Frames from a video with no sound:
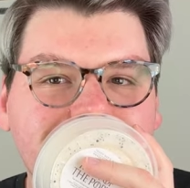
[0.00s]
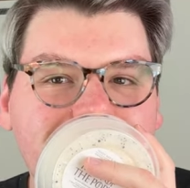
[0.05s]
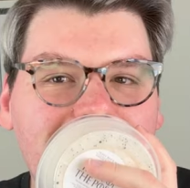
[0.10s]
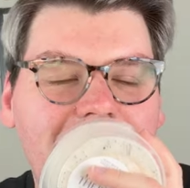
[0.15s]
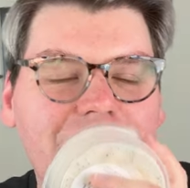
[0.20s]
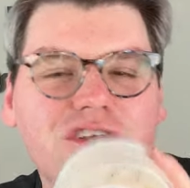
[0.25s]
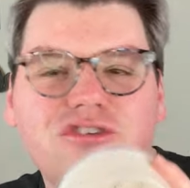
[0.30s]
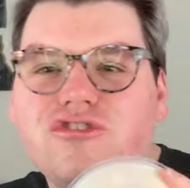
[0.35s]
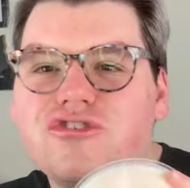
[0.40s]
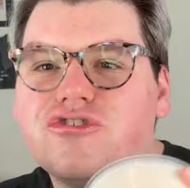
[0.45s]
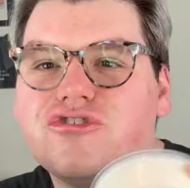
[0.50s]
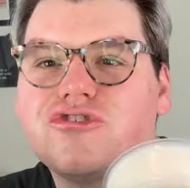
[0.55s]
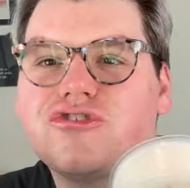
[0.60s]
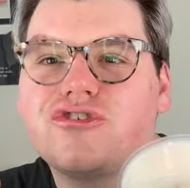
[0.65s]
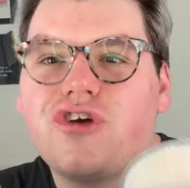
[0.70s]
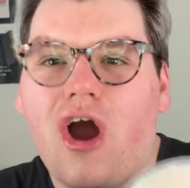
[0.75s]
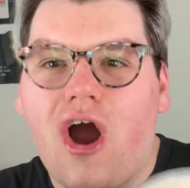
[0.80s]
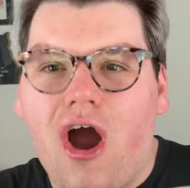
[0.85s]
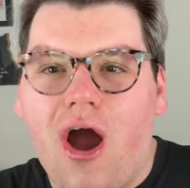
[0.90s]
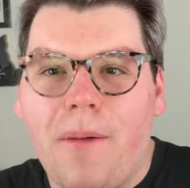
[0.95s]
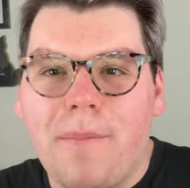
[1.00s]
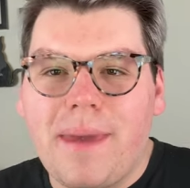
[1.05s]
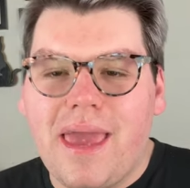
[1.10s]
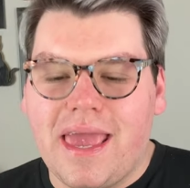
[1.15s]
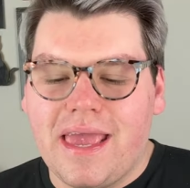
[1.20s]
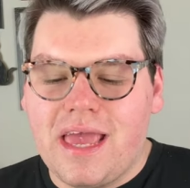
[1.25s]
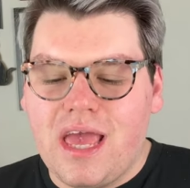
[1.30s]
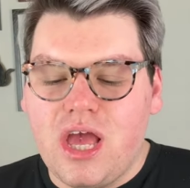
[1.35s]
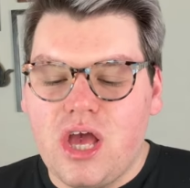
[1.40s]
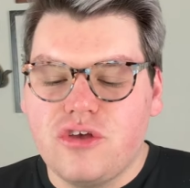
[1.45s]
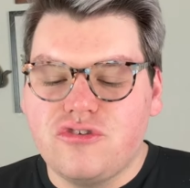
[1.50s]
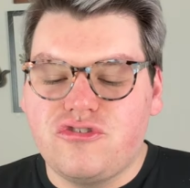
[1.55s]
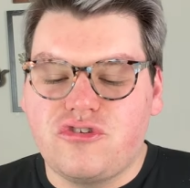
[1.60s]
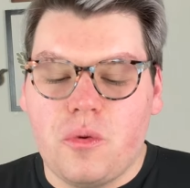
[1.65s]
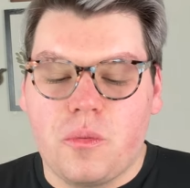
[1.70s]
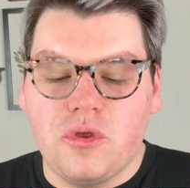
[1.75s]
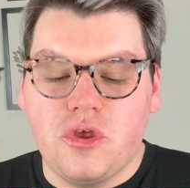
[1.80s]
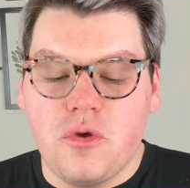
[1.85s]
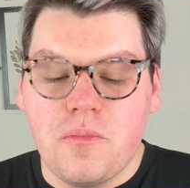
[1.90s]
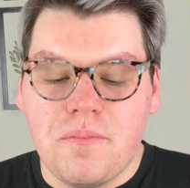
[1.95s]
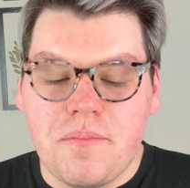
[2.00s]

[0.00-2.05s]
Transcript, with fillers: and just calming. So when you